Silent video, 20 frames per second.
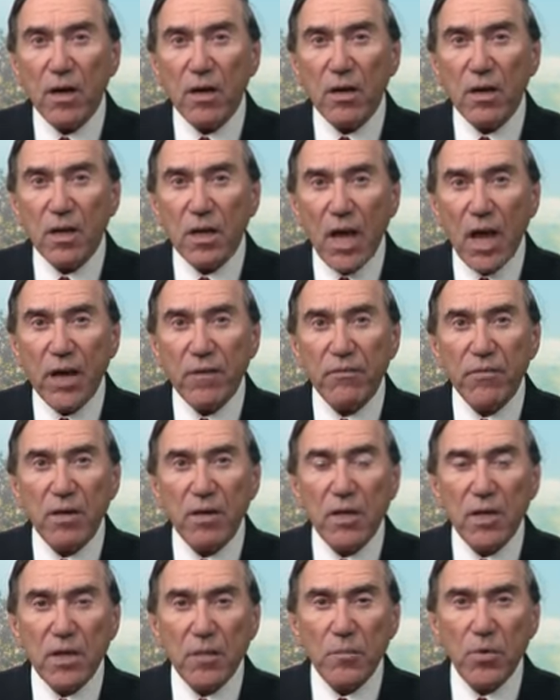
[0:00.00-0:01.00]
life,
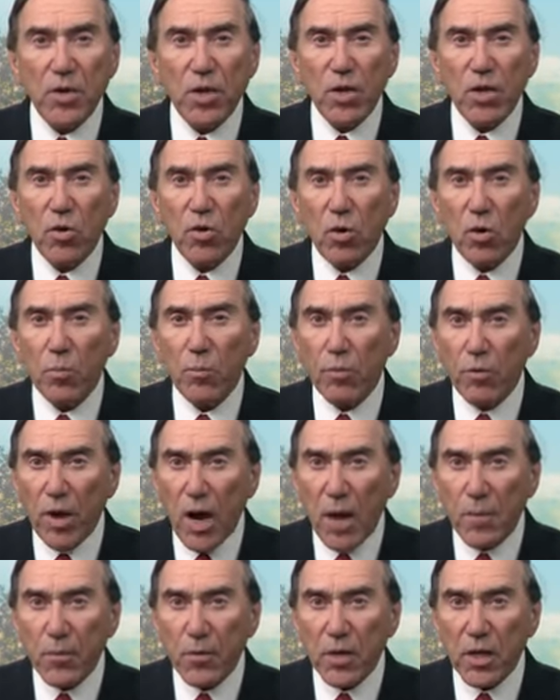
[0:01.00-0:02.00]
liberty, or
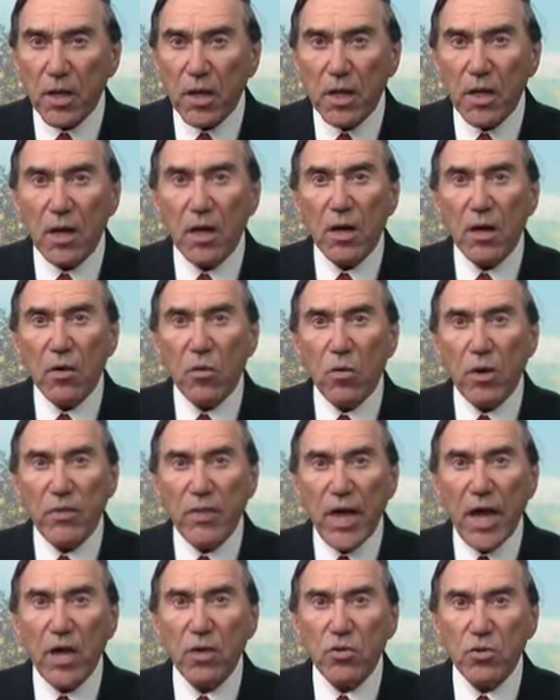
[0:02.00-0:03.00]
property
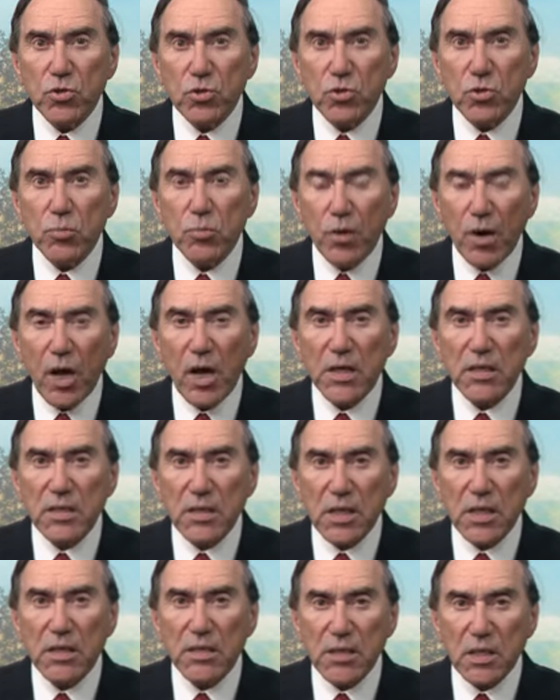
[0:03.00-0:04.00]
without due
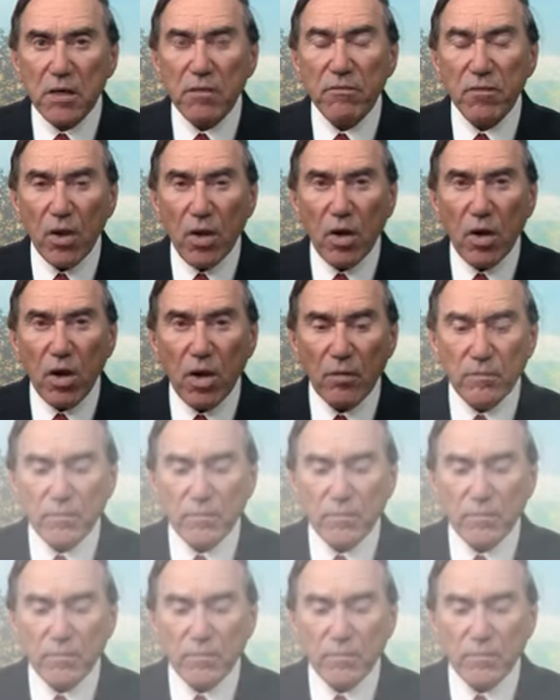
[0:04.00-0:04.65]
process of law.